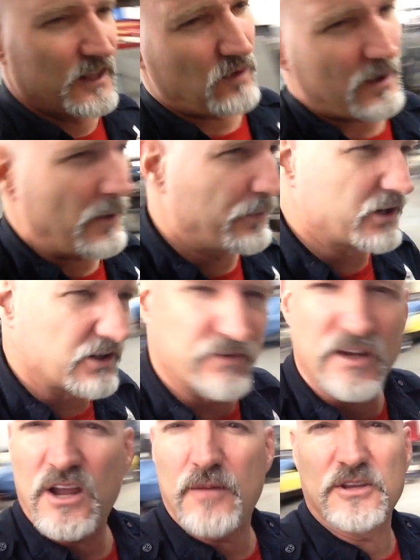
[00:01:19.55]
Why am I putting a
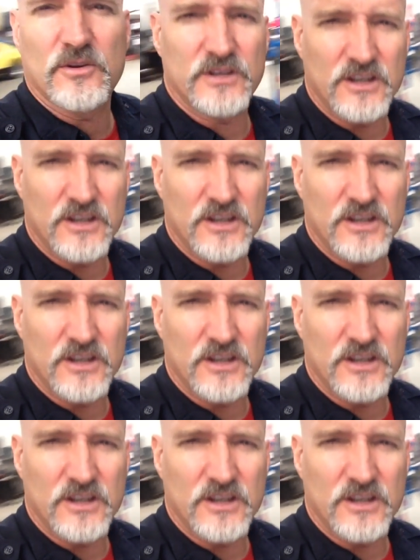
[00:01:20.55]
VW in